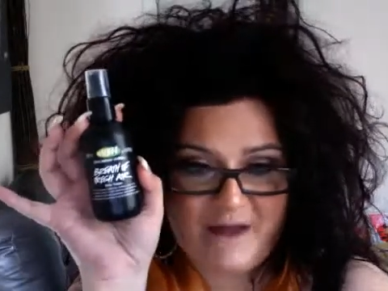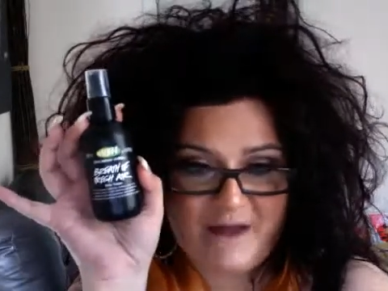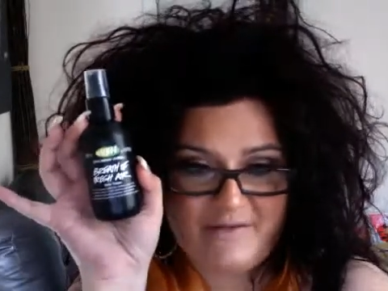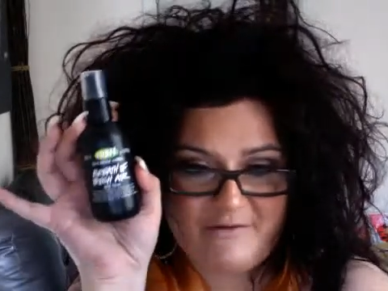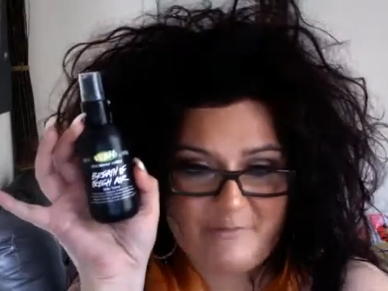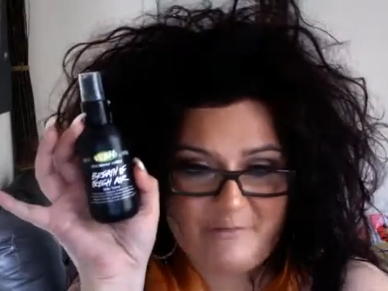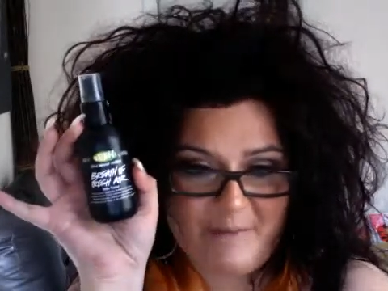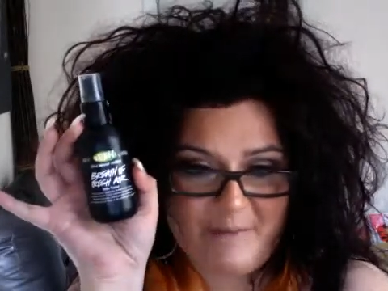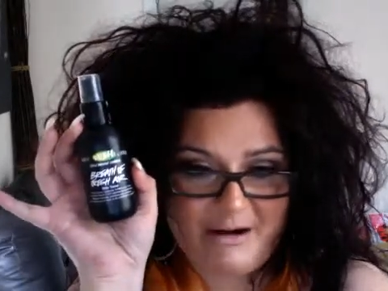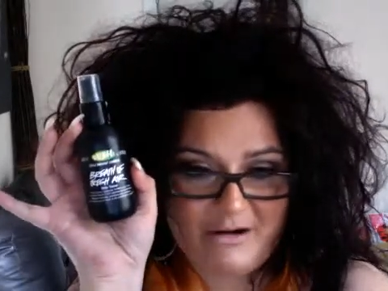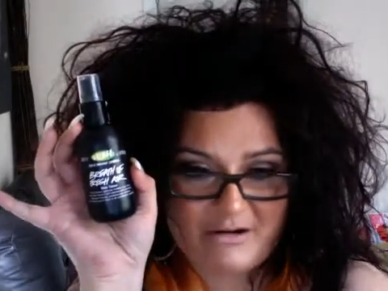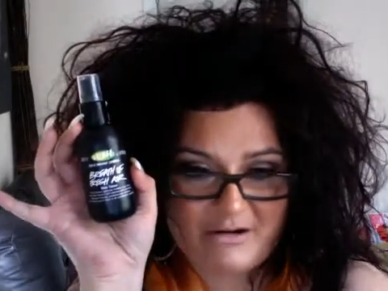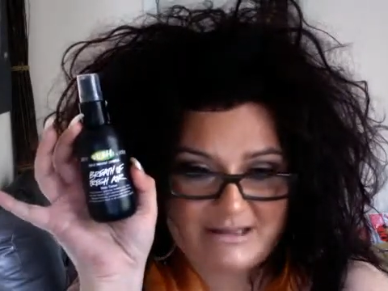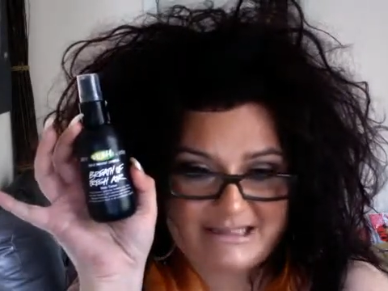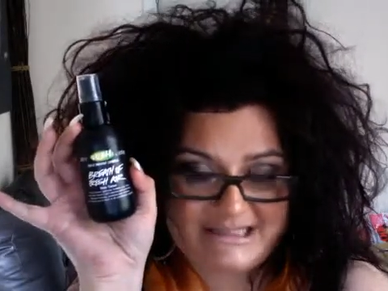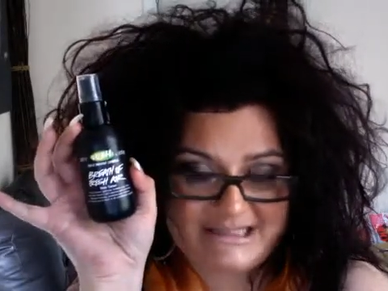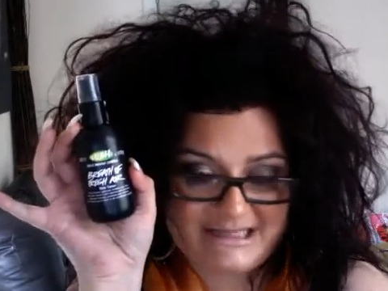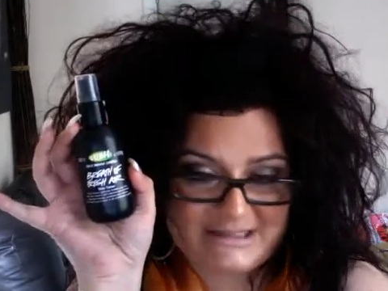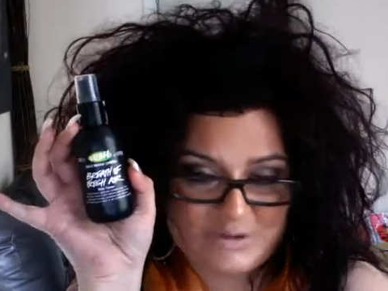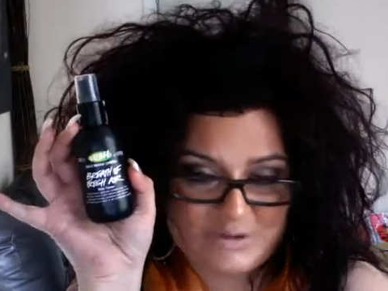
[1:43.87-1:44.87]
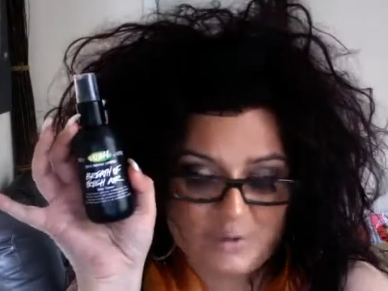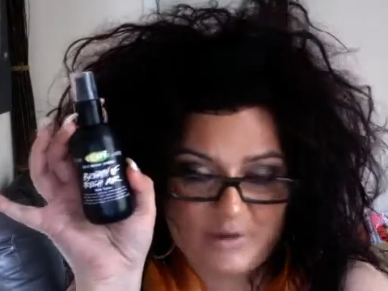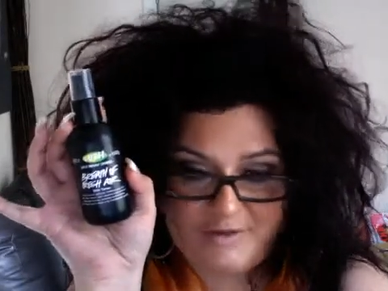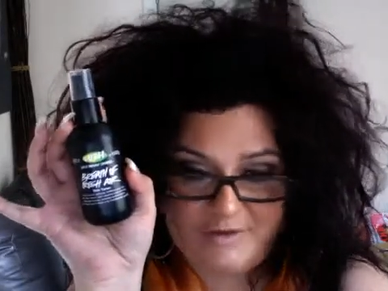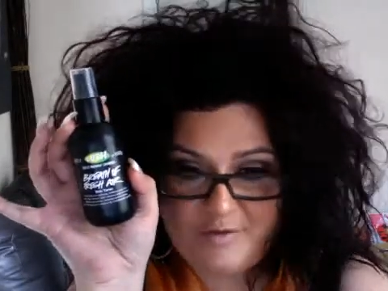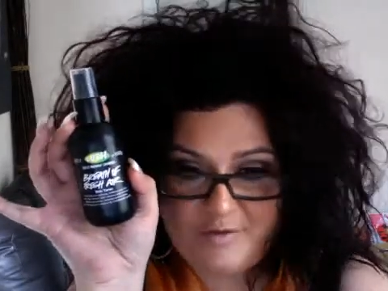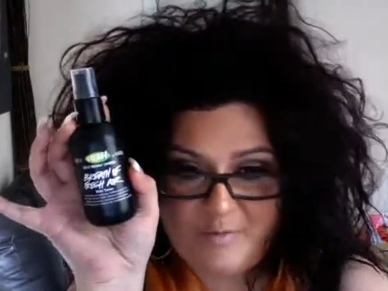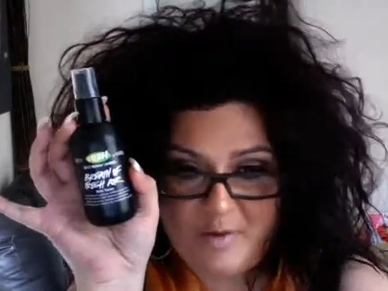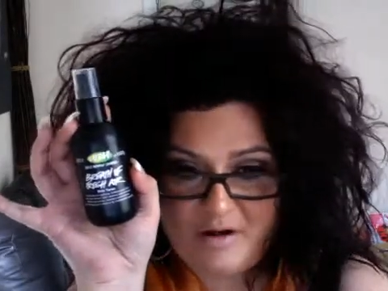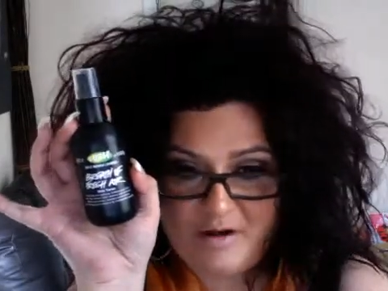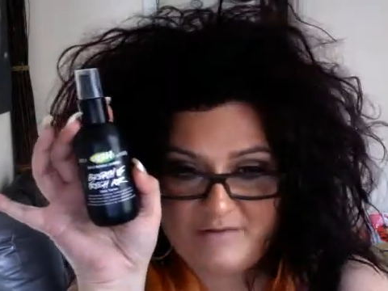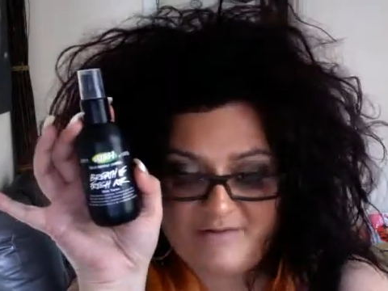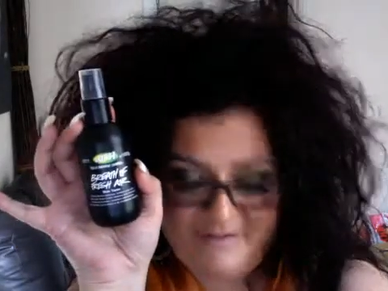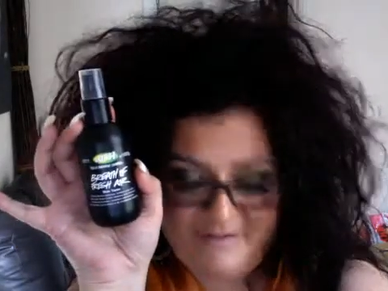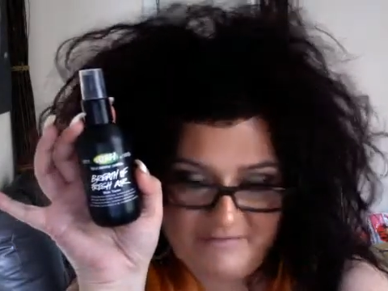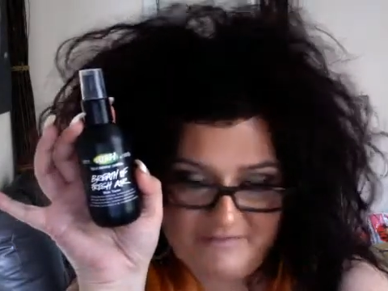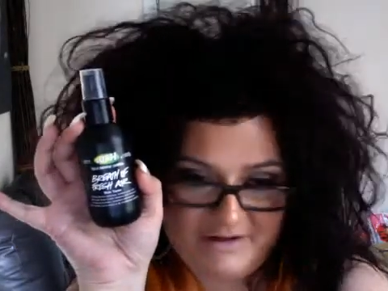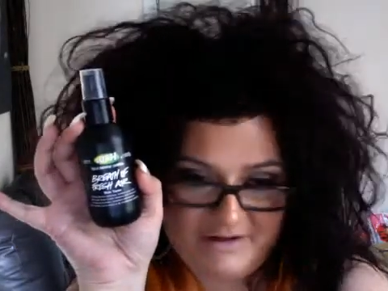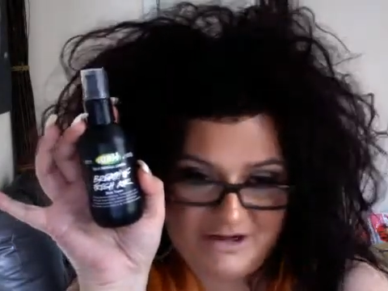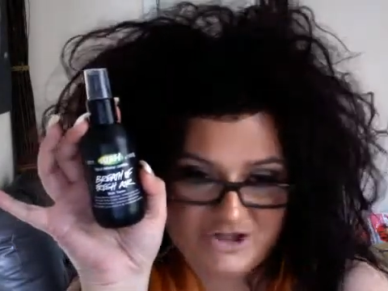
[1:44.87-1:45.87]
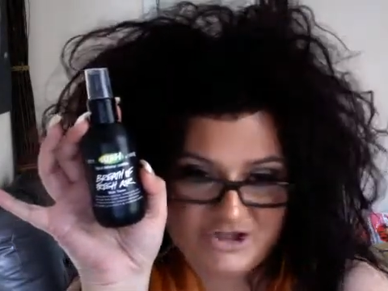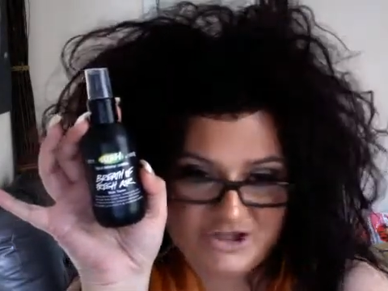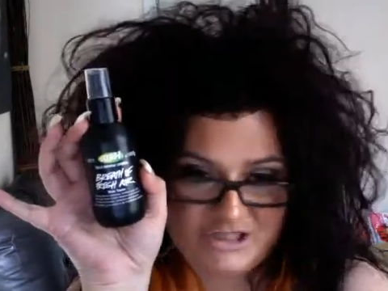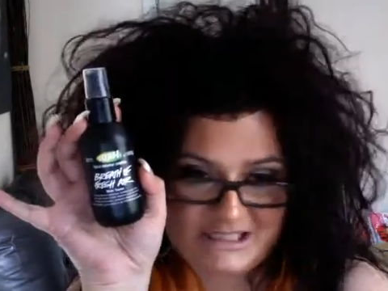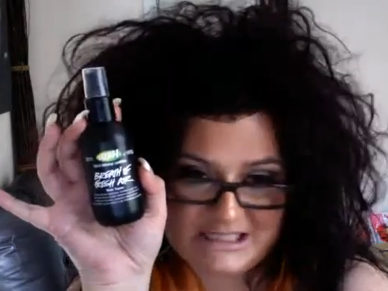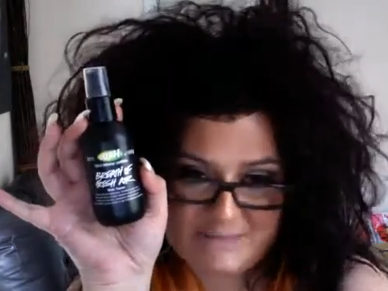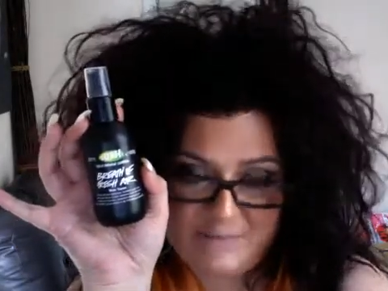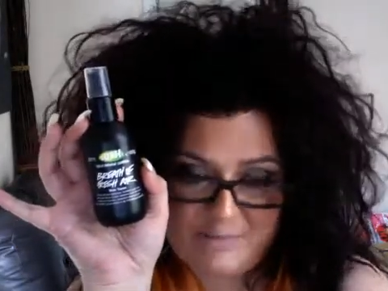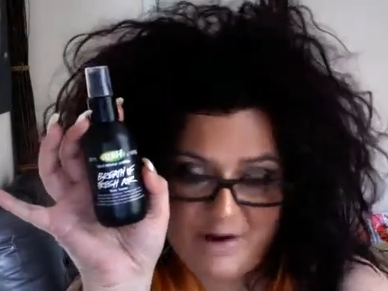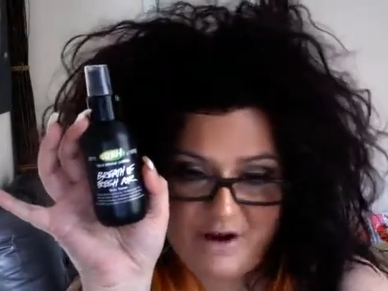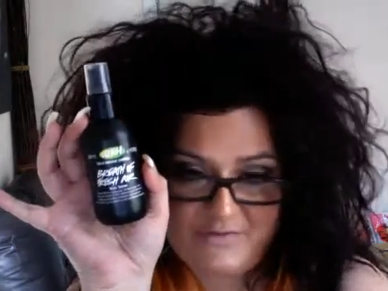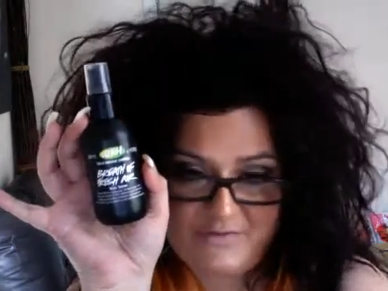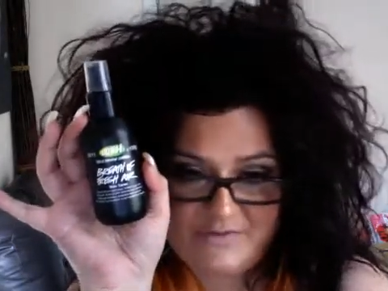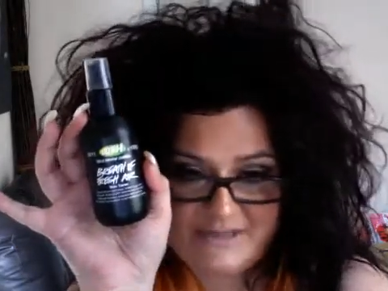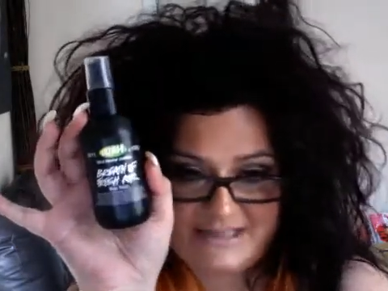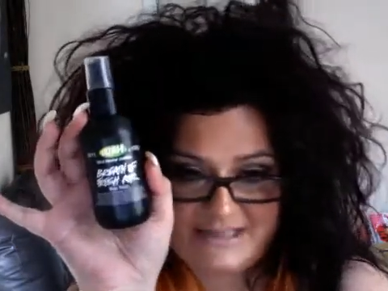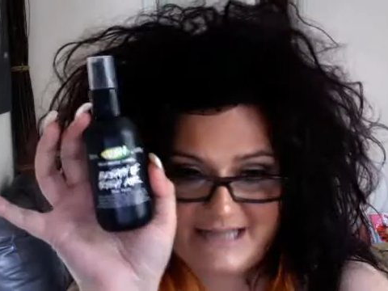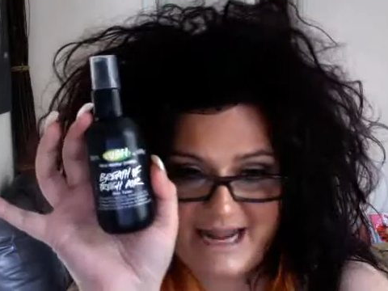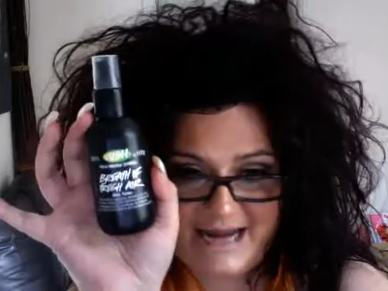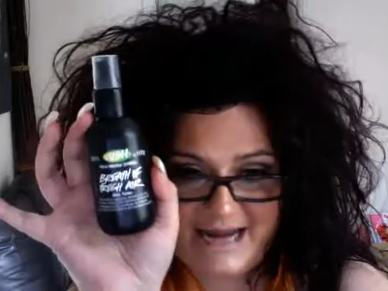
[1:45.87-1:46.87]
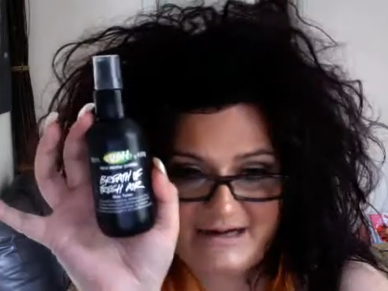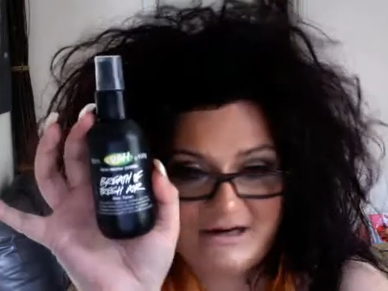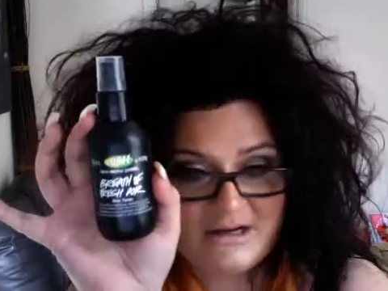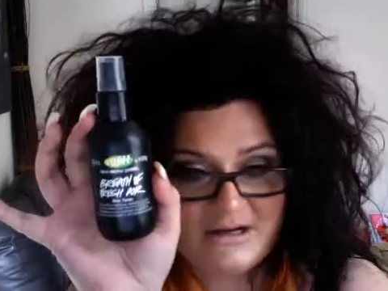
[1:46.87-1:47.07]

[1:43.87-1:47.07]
They're about like £6 for a bottle of Evian just to spray on the skin.